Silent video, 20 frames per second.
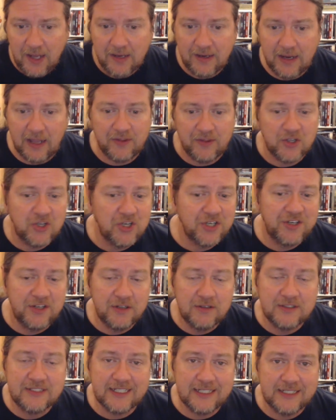Now the good
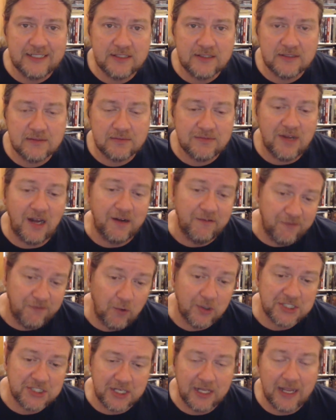news is,
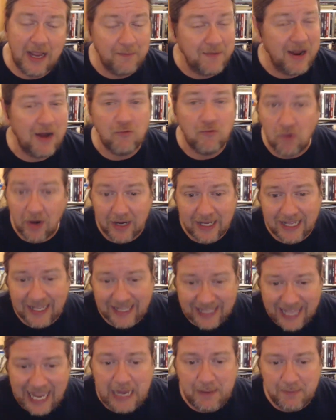unfortunately, I'm not running a
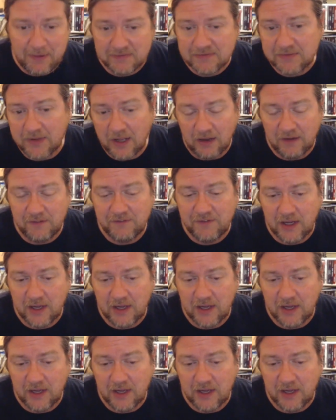game of